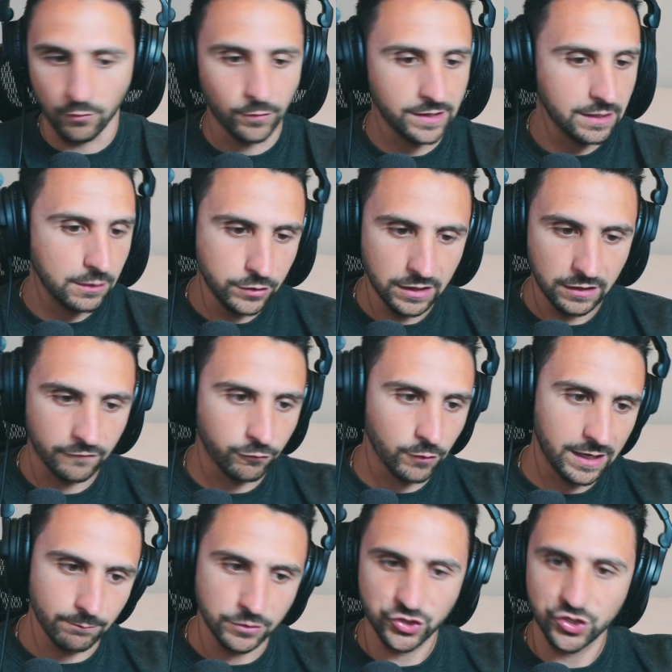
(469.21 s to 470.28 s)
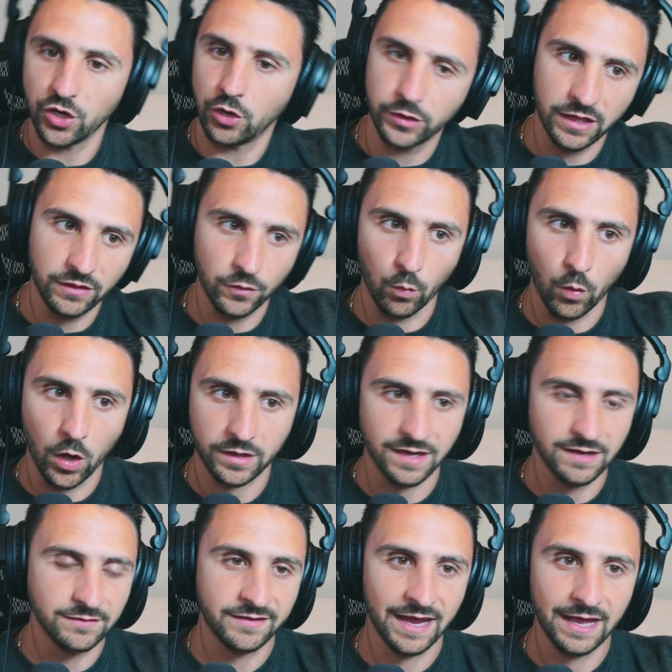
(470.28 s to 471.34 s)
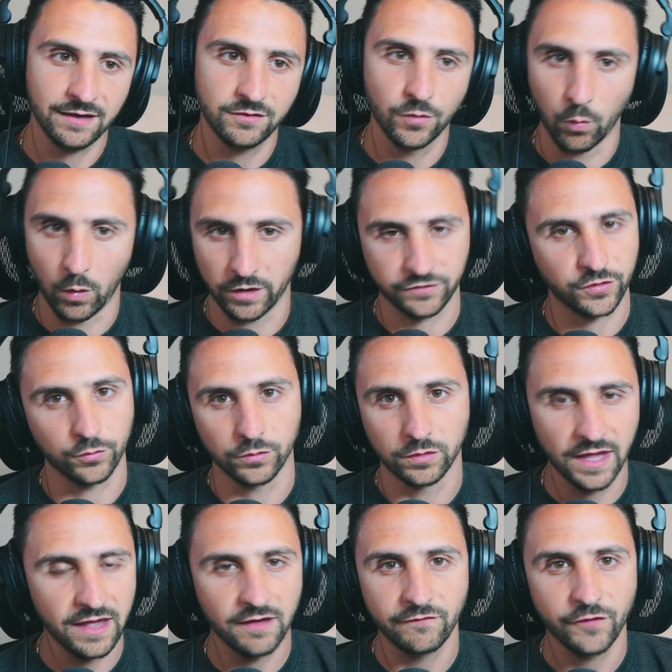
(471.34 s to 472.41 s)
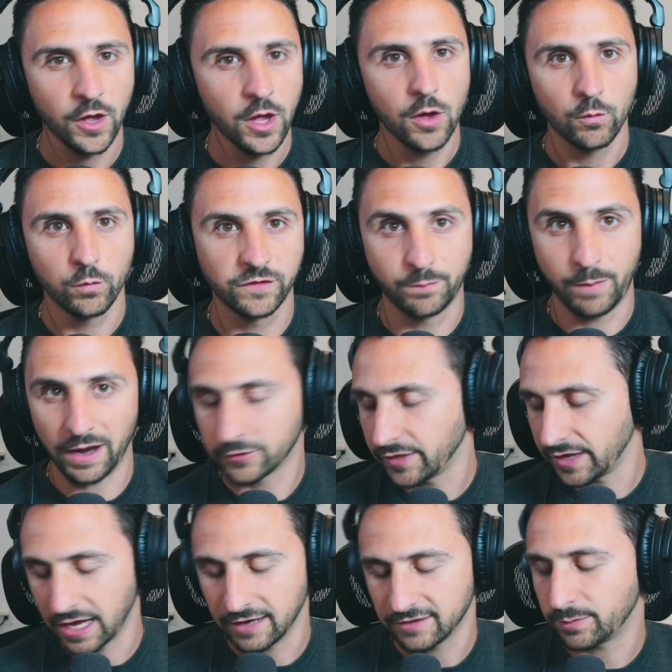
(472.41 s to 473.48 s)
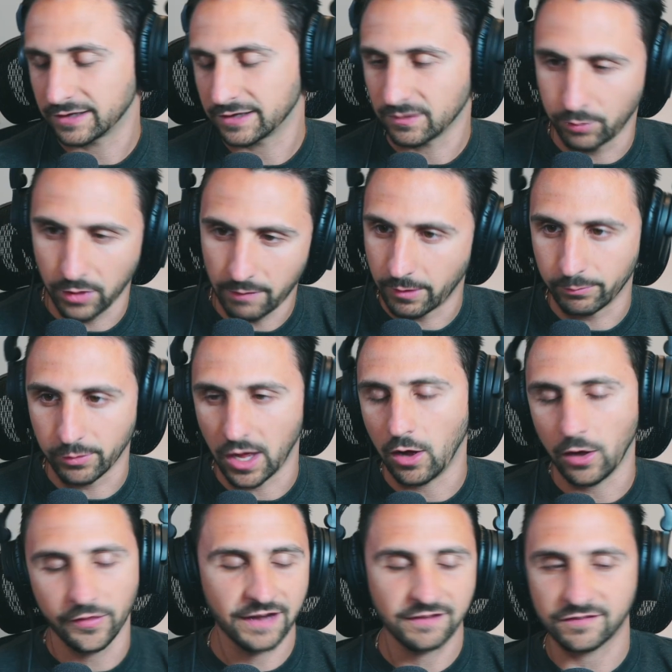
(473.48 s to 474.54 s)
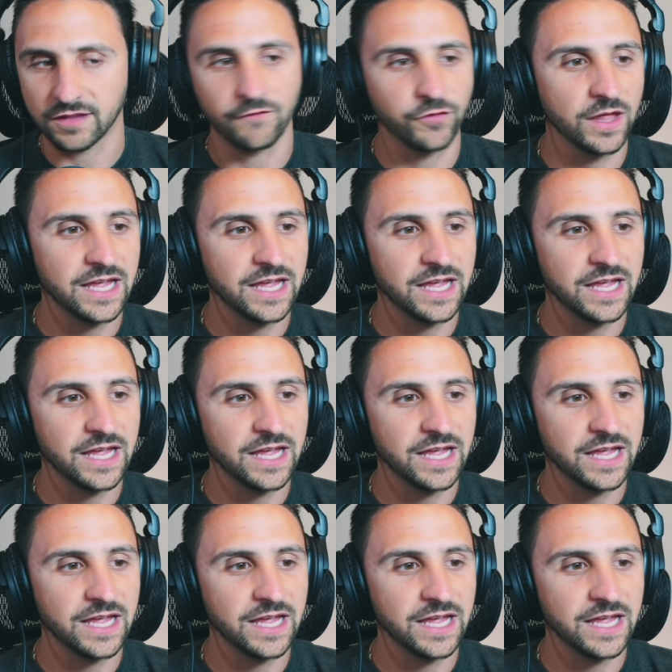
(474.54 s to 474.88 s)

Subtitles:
the reunion of Rick and Michonne in The Walking Dead, The Ones Who Live, was better than I expected, blah, blah, blah, all that stuff.